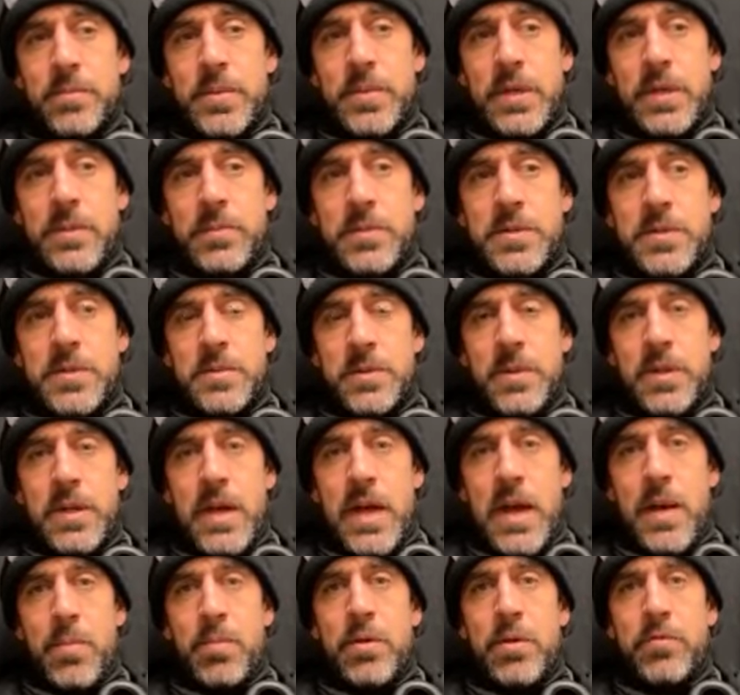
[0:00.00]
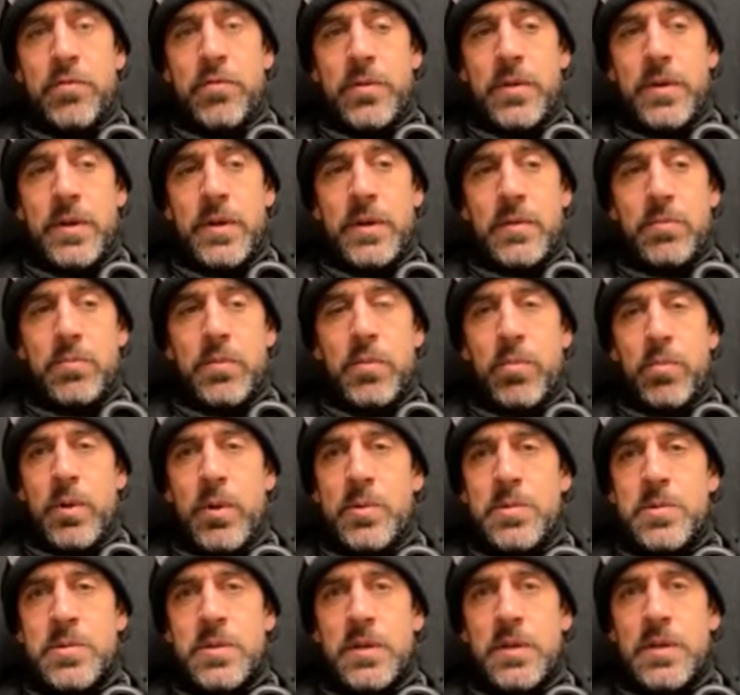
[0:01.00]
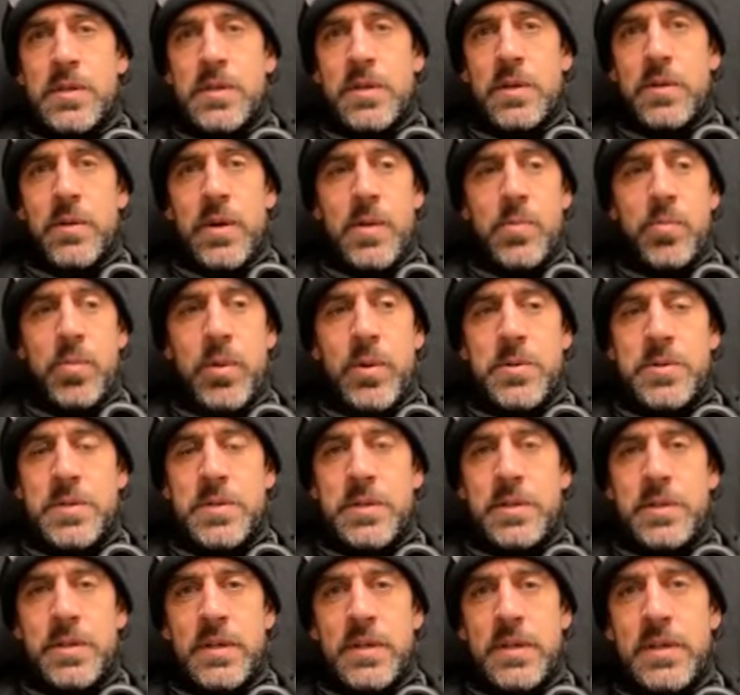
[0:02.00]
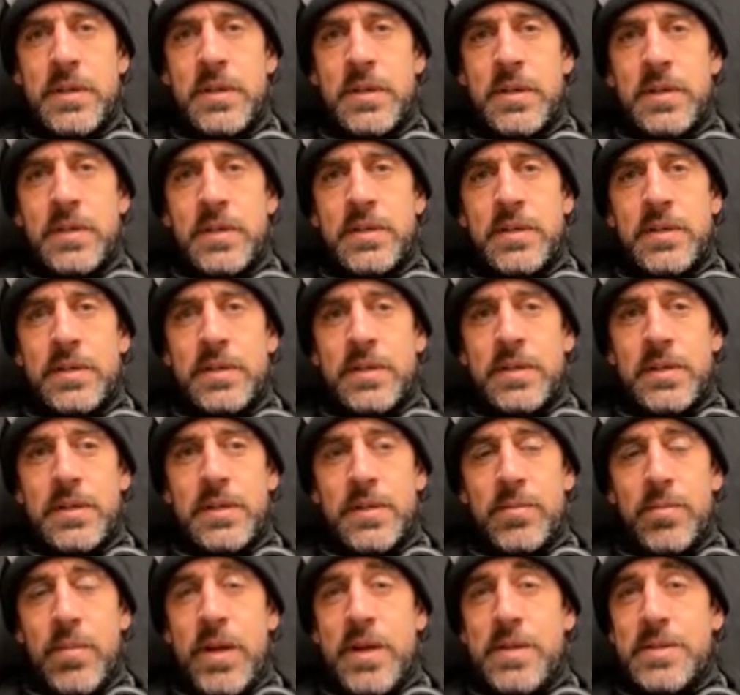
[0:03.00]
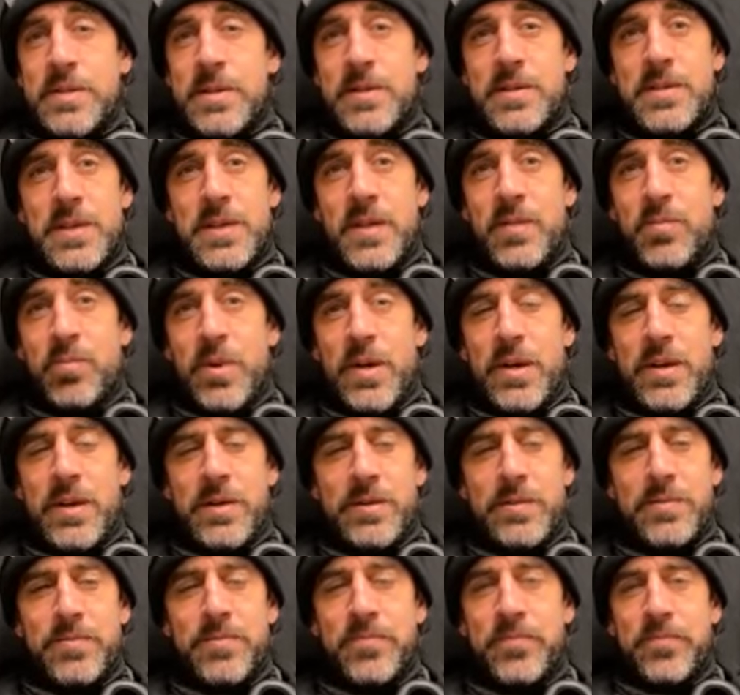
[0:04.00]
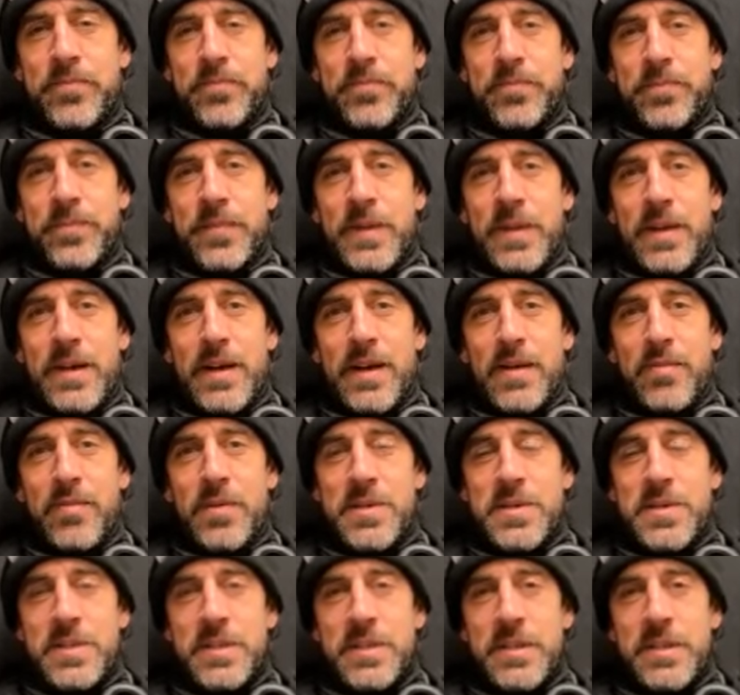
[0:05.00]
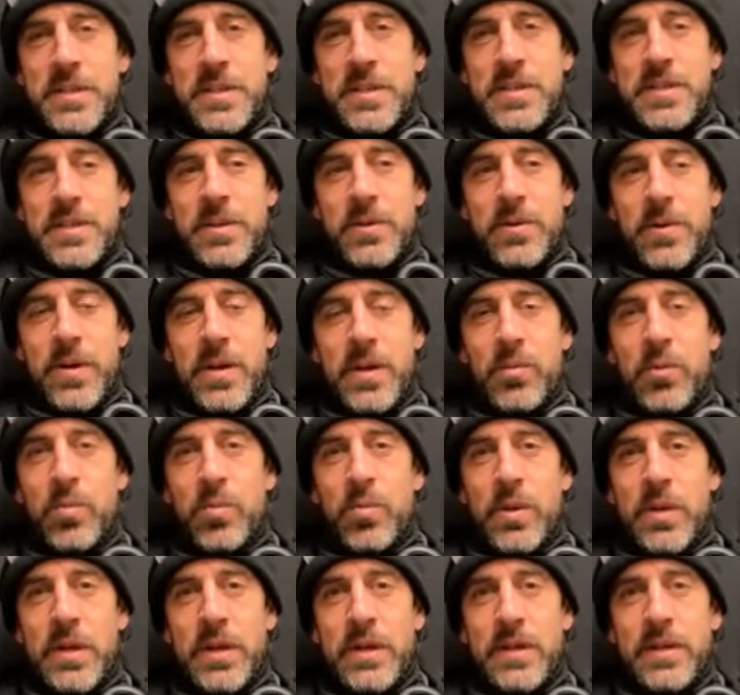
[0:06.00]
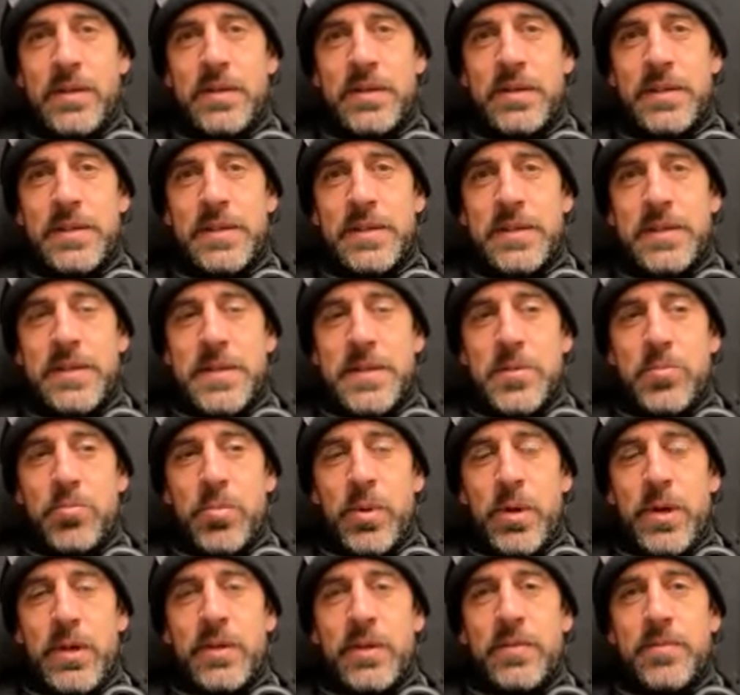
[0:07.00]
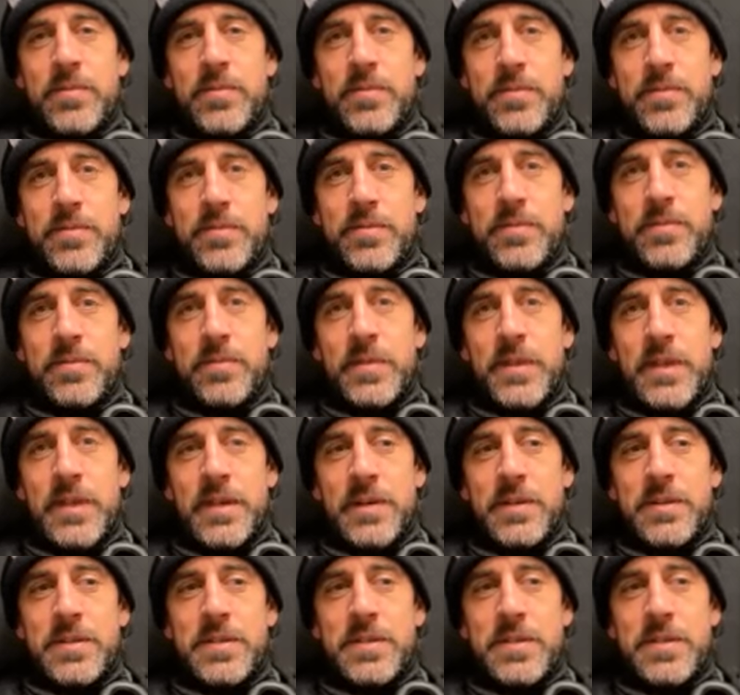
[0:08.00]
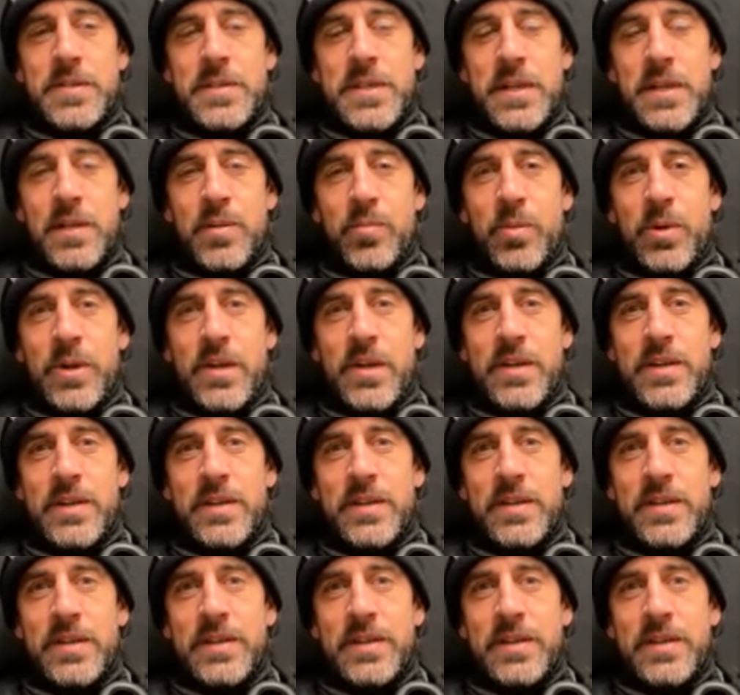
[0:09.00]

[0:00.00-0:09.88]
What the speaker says: but I'm just really happy for him, the person. He's a great person. He makes our team better. Obviously, he's an incredible player. But, you know, to celebrate